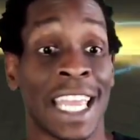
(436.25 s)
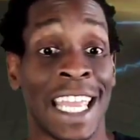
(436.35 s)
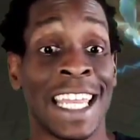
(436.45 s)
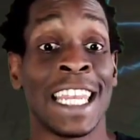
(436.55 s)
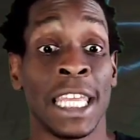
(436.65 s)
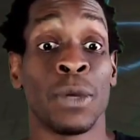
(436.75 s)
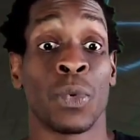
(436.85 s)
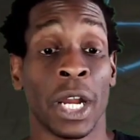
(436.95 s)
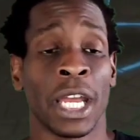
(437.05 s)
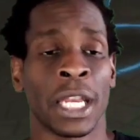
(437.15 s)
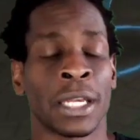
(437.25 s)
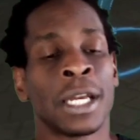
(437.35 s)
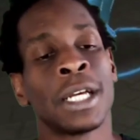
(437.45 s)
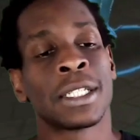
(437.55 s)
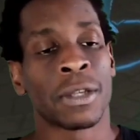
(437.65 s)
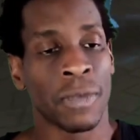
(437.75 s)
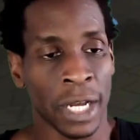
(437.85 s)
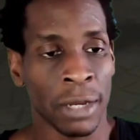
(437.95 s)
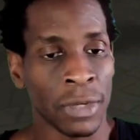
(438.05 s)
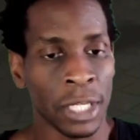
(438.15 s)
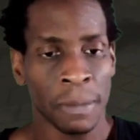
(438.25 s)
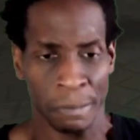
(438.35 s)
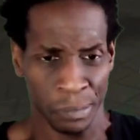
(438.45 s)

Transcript: in the red, survived it.